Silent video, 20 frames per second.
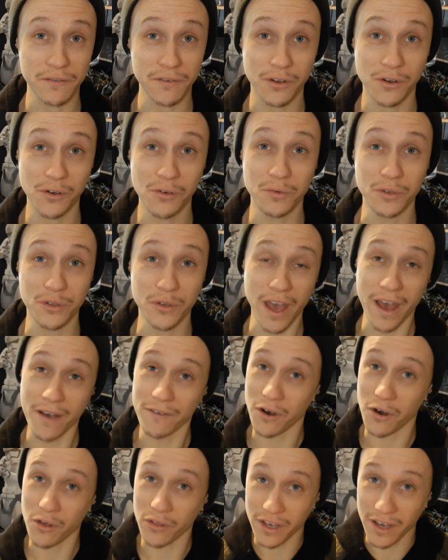difficult when you
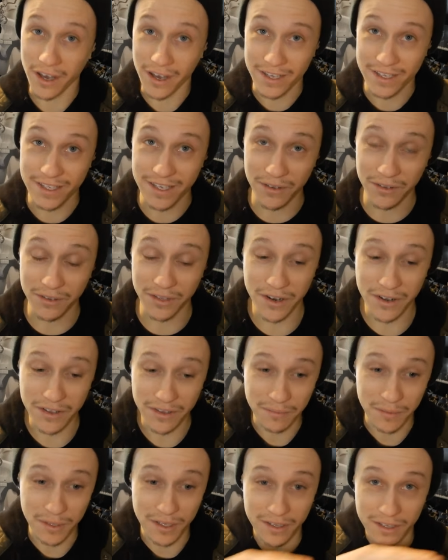have all the ice out
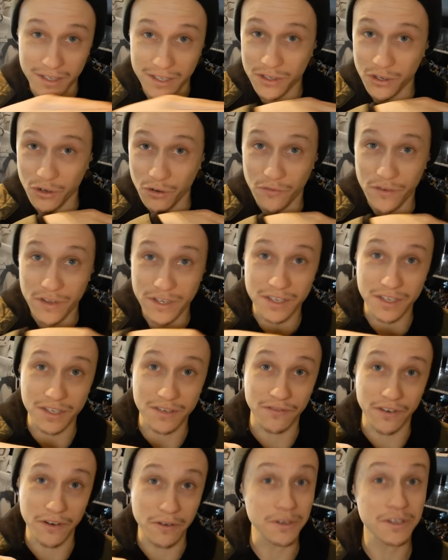there. I mean, the surface
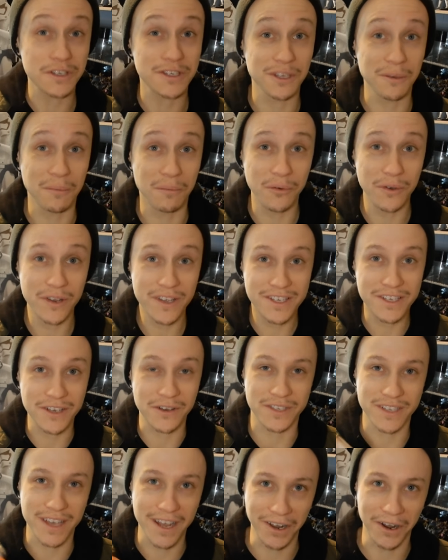is very slippery,
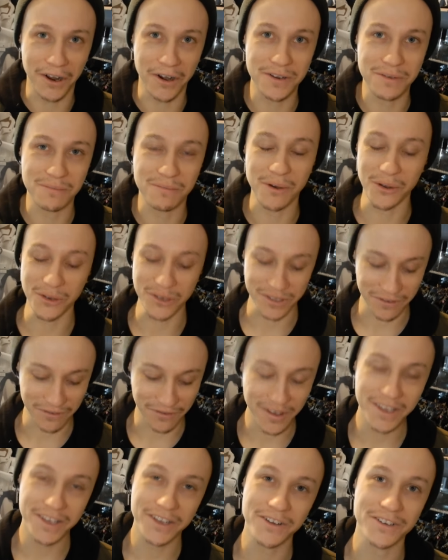so it's kind of hard to pose the
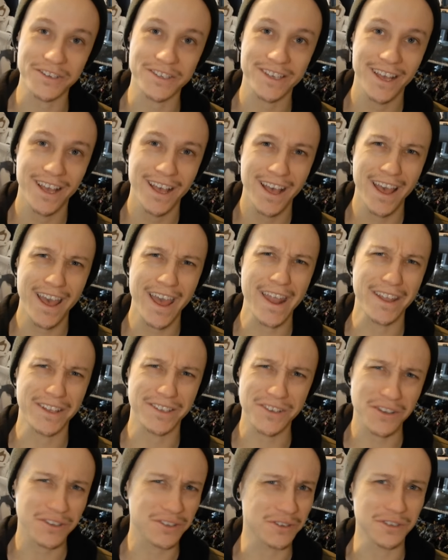figures, and
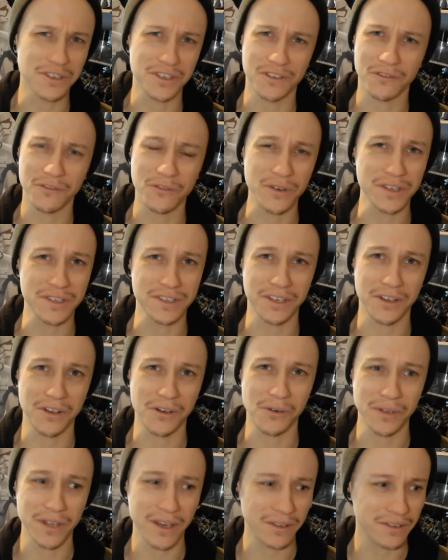it's also just freezing
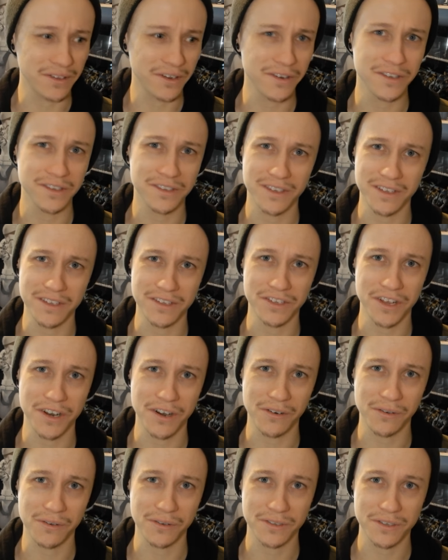cold out there in
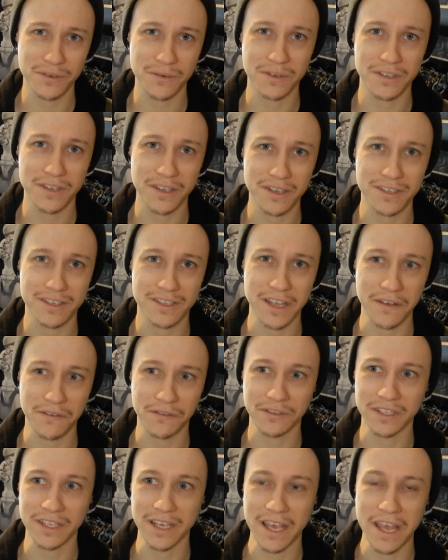general, so it does
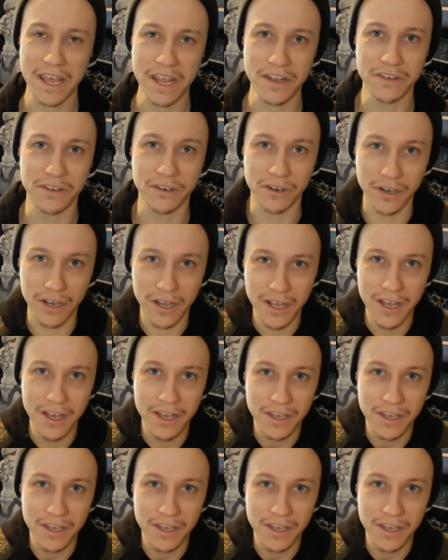definitely hinder